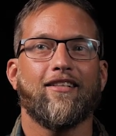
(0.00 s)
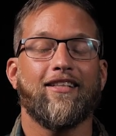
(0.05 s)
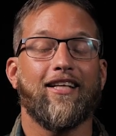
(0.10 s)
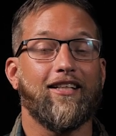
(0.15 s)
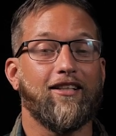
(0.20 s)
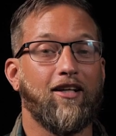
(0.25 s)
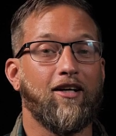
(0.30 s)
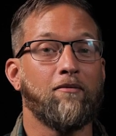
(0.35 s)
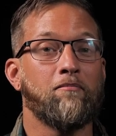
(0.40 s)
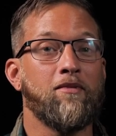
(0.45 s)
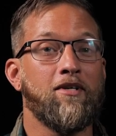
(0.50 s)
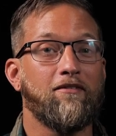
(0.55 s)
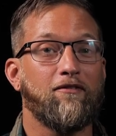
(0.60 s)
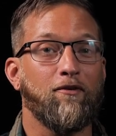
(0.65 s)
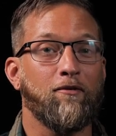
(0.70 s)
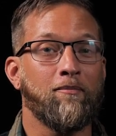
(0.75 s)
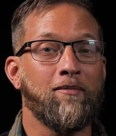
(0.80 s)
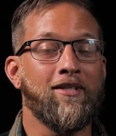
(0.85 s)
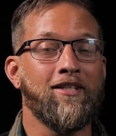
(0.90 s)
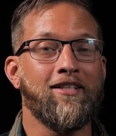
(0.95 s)
love me
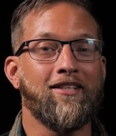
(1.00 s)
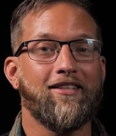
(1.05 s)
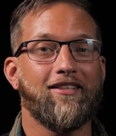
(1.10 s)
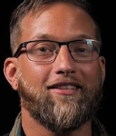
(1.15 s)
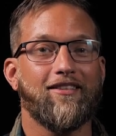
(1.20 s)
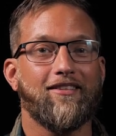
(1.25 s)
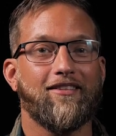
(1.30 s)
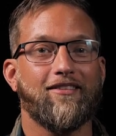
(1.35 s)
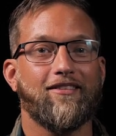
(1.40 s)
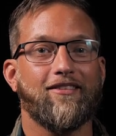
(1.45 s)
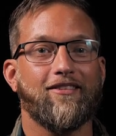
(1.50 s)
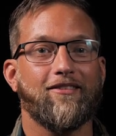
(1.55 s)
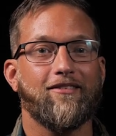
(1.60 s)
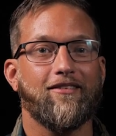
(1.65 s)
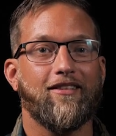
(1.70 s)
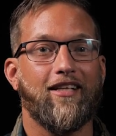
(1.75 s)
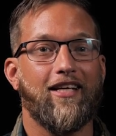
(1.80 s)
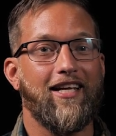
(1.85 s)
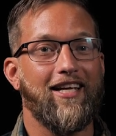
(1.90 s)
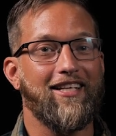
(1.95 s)
for me.
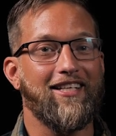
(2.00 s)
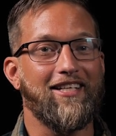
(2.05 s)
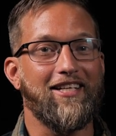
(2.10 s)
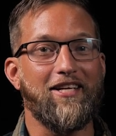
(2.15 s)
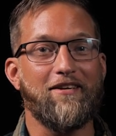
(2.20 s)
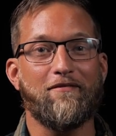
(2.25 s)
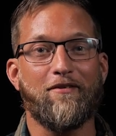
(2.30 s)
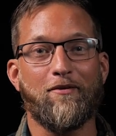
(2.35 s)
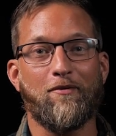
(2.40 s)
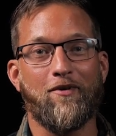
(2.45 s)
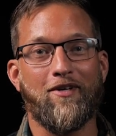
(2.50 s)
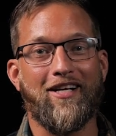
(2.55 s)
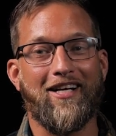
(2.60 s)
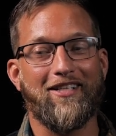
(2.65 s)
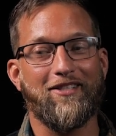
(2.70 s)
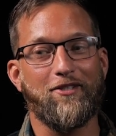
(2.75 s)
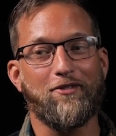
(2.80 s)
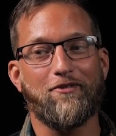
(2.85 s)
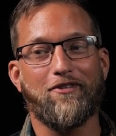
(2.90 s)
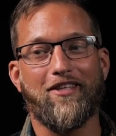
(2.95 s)
And even when I
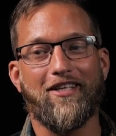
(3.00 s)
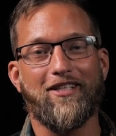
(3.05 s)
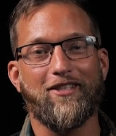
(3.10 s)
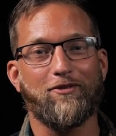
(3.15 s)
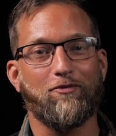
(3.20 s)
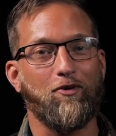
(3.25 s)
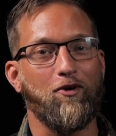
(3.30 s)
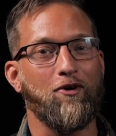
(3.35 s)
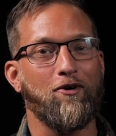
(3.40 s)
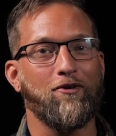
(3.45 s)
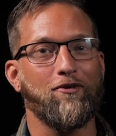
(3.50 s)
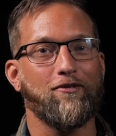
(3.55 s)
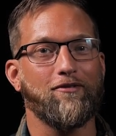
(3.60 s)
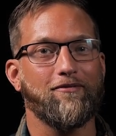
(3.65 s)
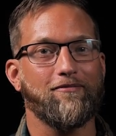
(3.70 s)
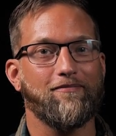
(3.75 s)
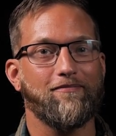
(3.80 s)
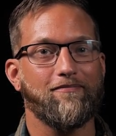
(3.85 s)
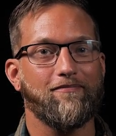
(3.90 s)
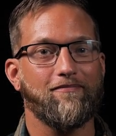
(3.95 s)
do things wrong
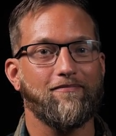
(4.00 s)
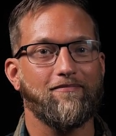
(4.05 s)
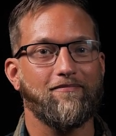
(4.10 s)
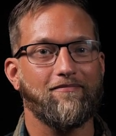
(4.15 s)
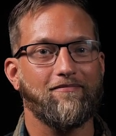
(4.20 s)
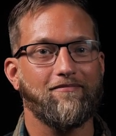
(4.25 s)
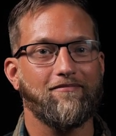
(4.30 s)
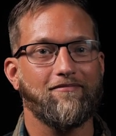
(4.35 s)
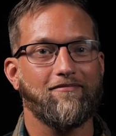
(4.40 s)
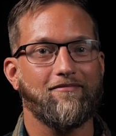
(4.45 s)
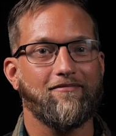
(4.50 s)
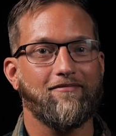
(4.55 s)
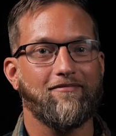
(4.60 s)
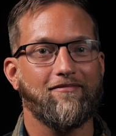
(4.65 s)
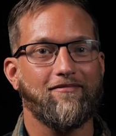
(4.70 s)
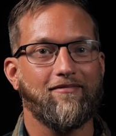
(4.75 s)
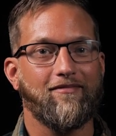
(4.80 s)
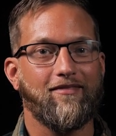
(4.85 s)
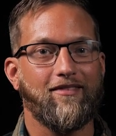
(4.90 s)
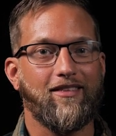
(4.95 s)

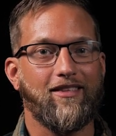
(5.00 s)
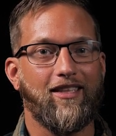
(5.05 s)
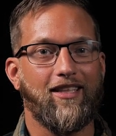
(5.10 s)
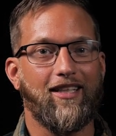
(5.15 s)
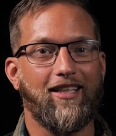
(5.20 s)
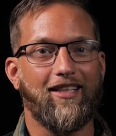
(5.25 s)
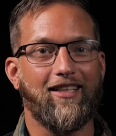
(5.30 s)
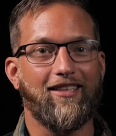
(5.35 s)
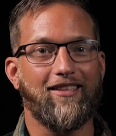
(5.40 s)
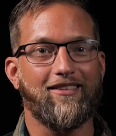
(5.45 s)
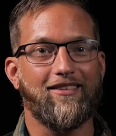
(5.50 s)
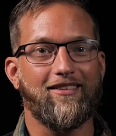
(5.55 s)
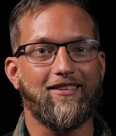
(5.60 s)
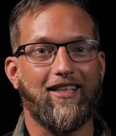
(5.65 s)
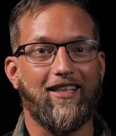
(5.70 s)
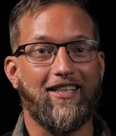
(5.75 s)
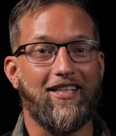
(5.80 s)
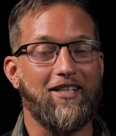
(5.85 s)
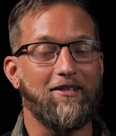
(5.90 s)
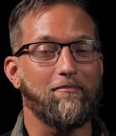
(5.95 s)
and
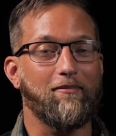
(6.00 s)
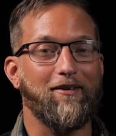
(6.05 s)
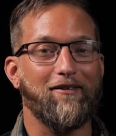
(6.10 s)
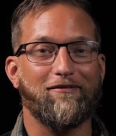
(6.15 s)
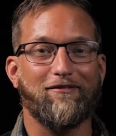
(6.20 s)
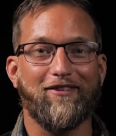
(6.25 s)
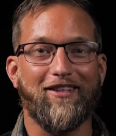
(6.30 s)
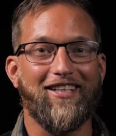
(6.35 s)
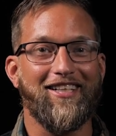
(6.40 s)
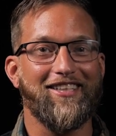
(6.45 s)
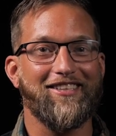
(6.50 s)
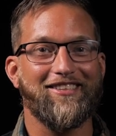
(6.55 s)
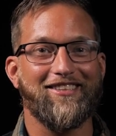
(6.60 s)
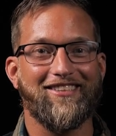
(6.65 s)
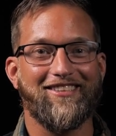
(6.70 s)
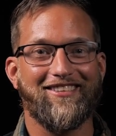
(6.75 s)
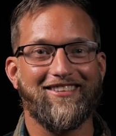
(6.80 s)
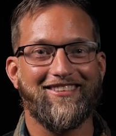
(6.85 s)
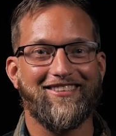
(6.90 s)
I get in my flesh,